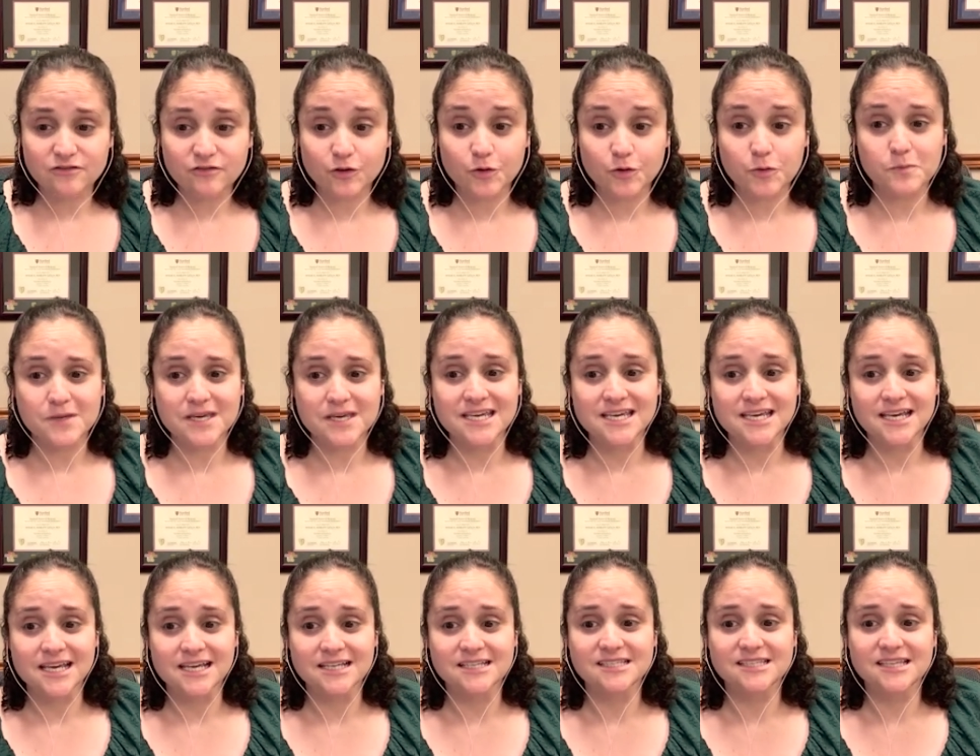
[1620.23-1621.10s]
for
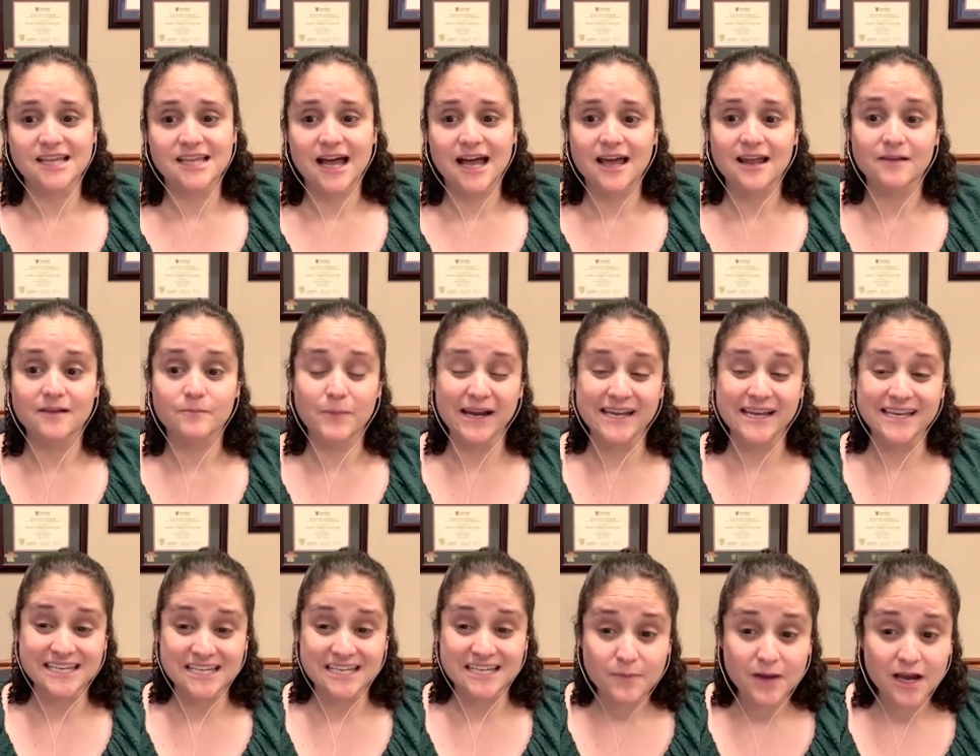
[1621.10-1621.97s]
me is that my
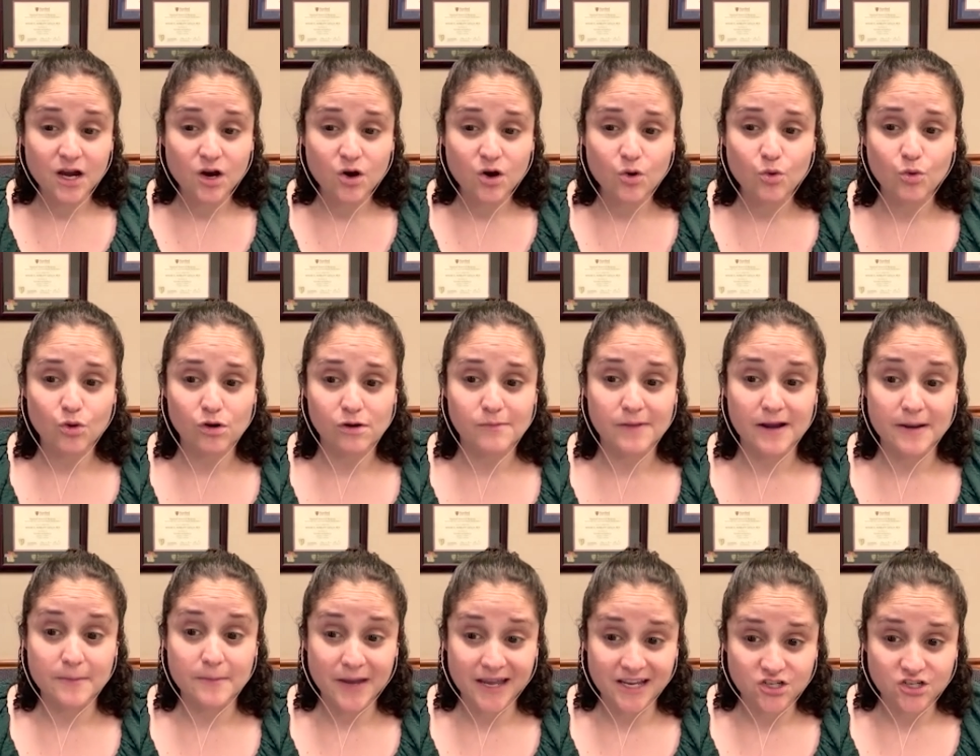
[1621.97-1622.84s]
email or
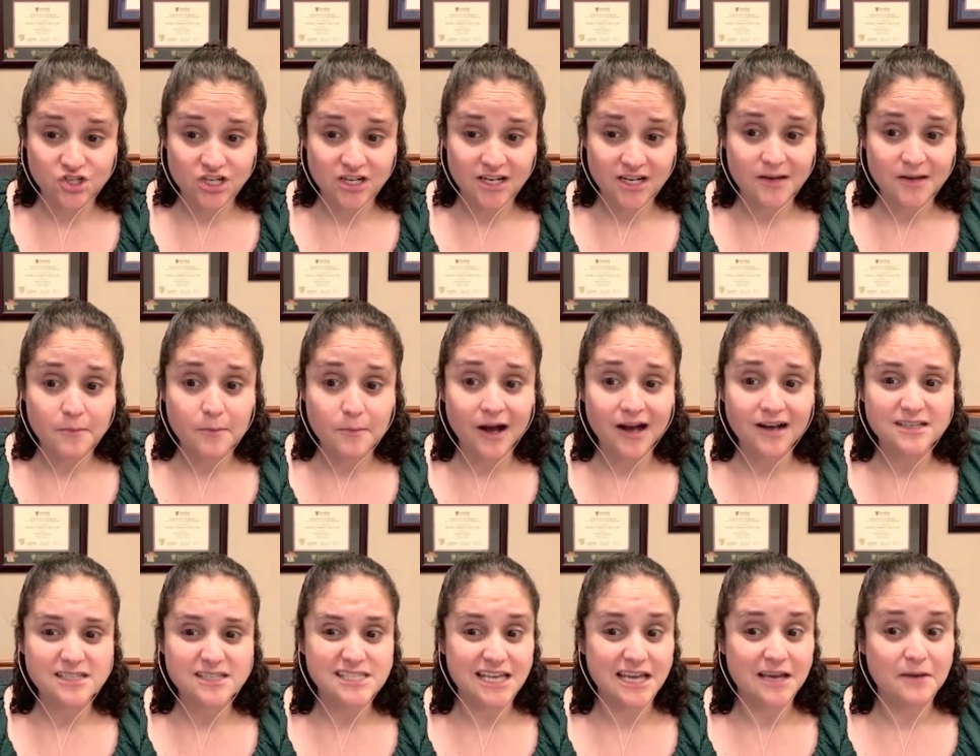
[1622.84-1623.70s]
my patient
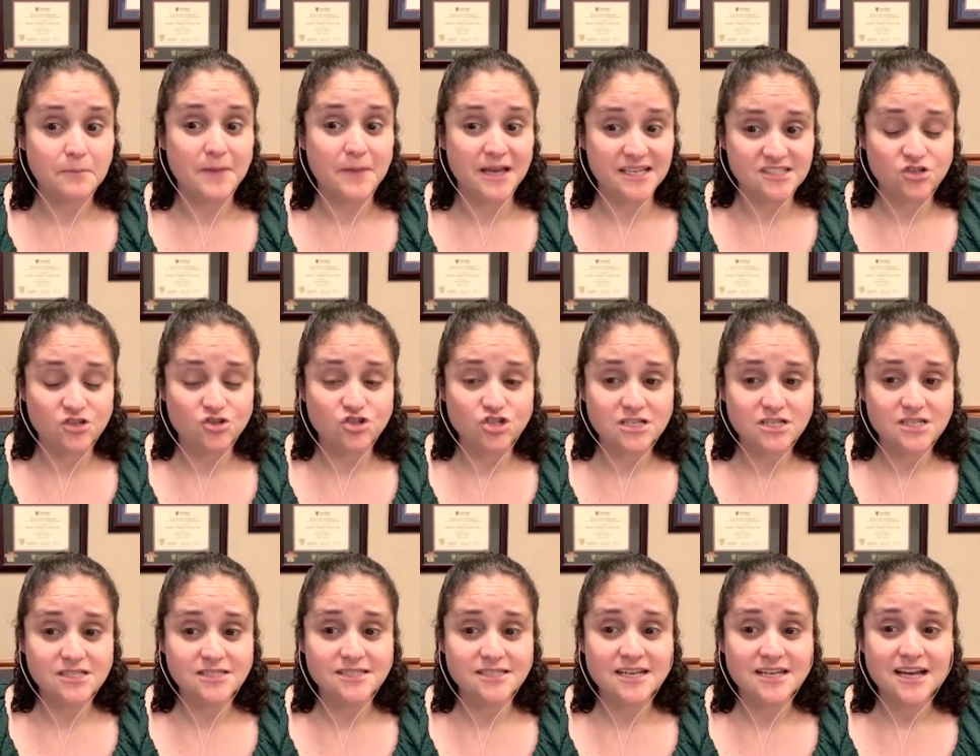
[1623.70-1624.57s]
inbox, like
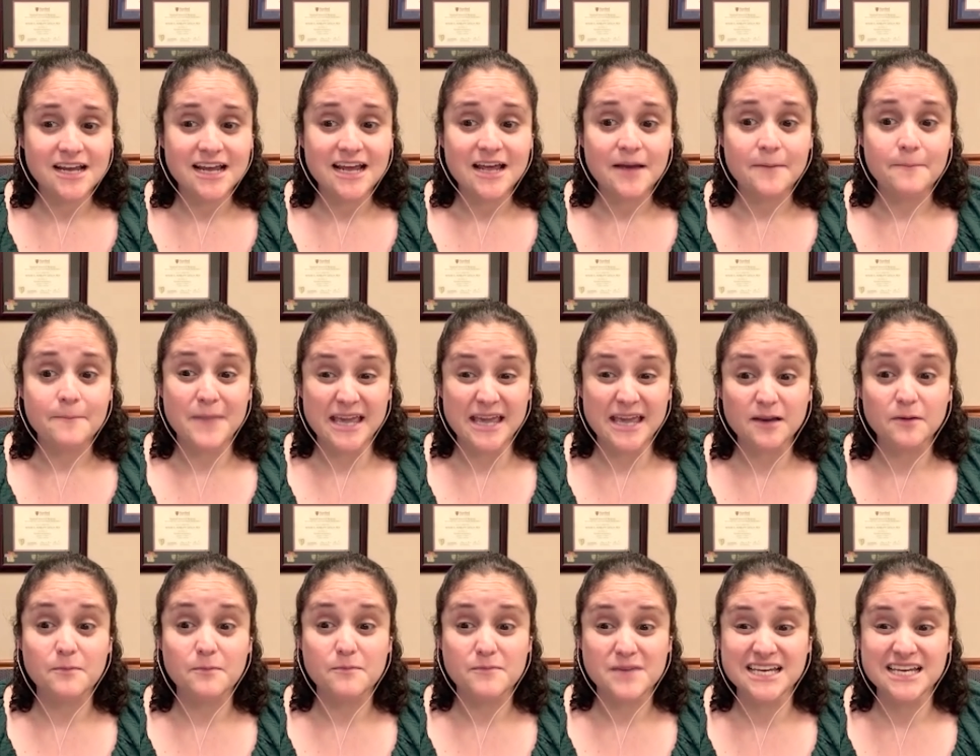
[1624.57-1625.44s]
messages, make
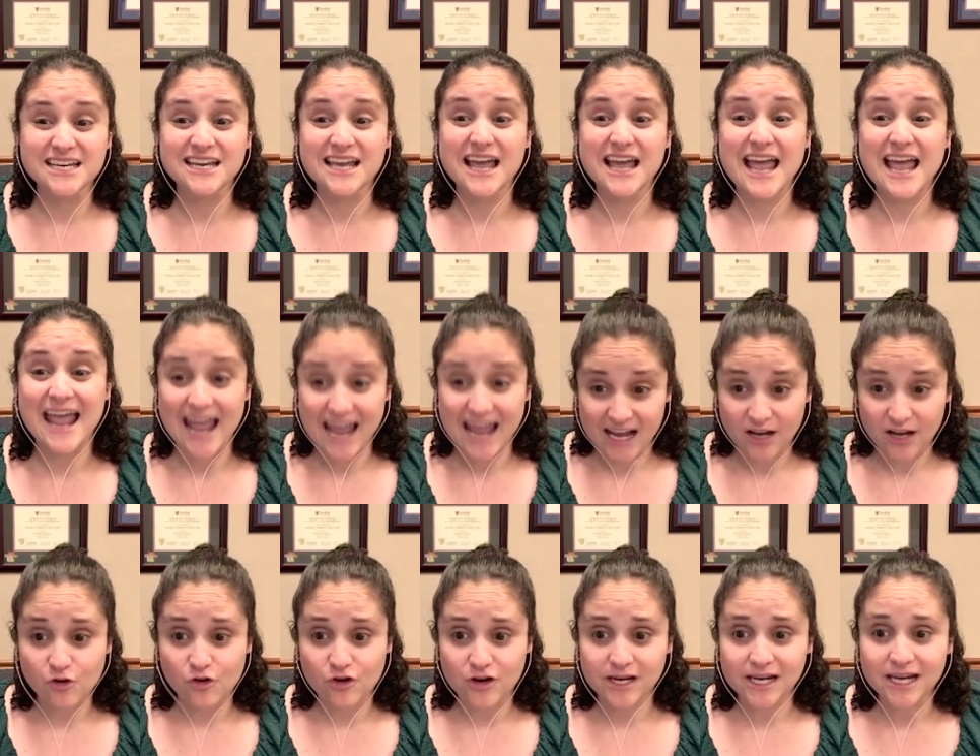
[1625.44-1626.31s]
me
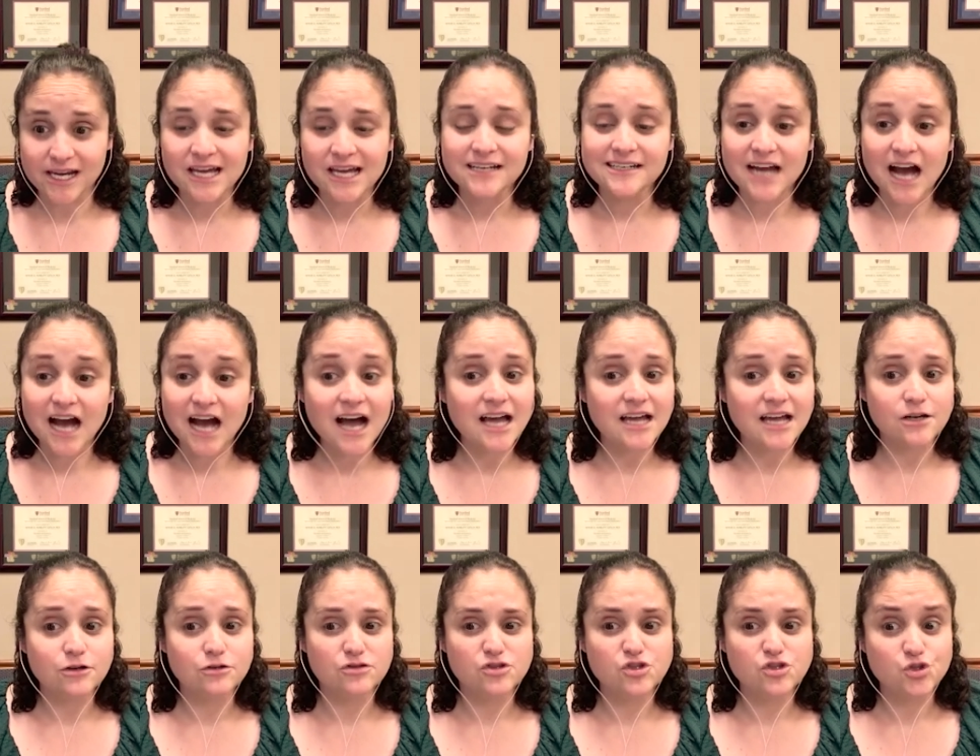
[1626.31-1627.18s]
angry, not
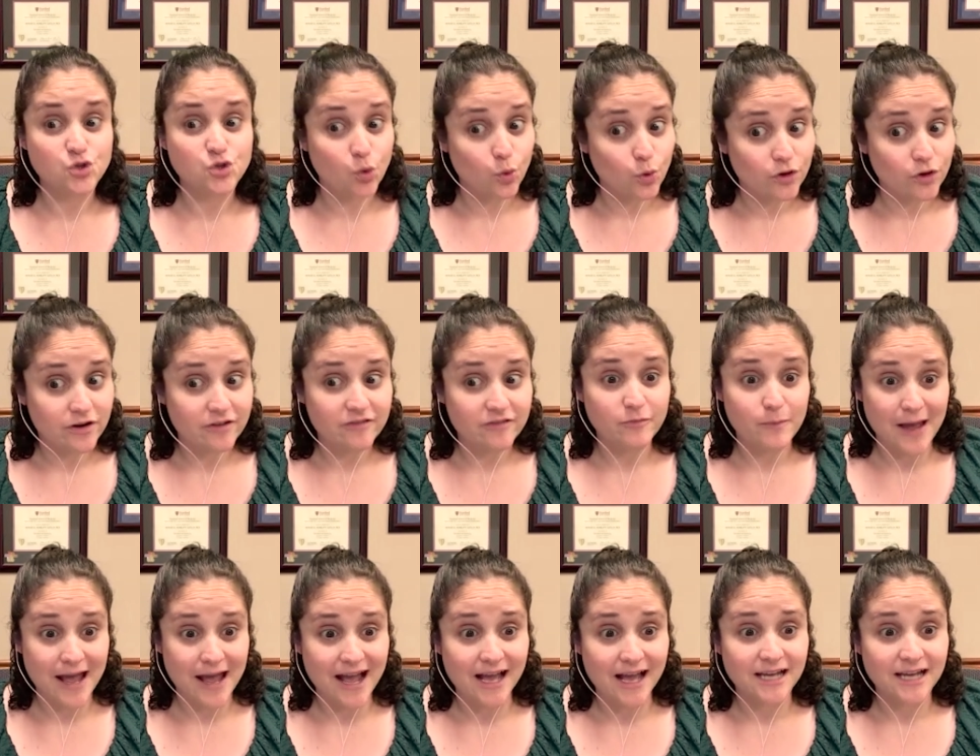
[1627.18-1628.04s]
sort of
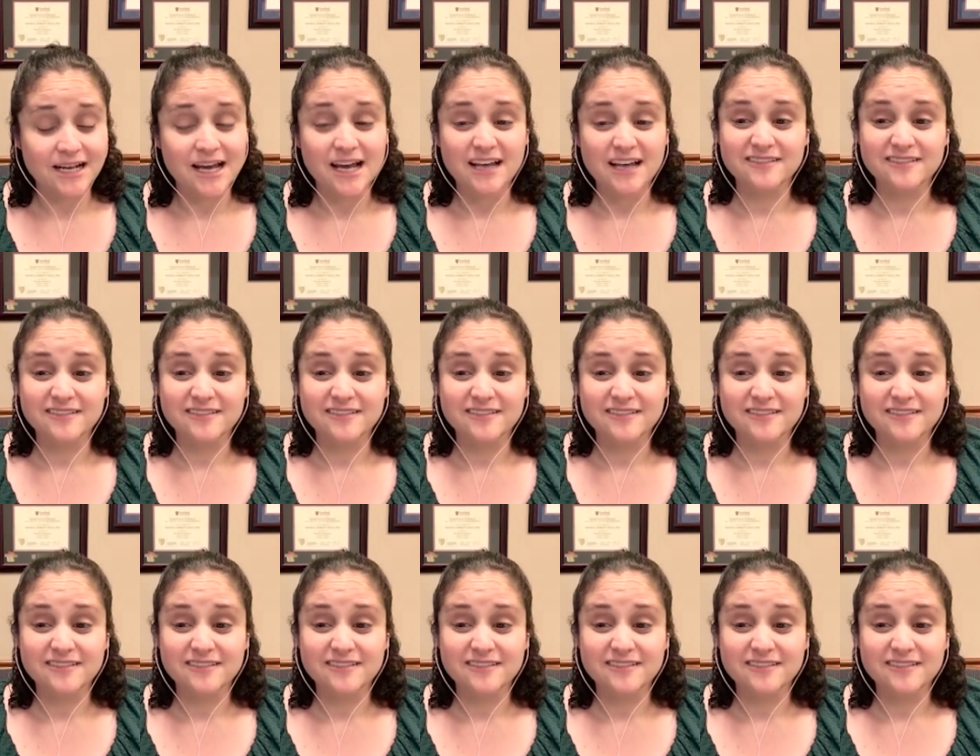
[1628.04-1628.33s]
mad.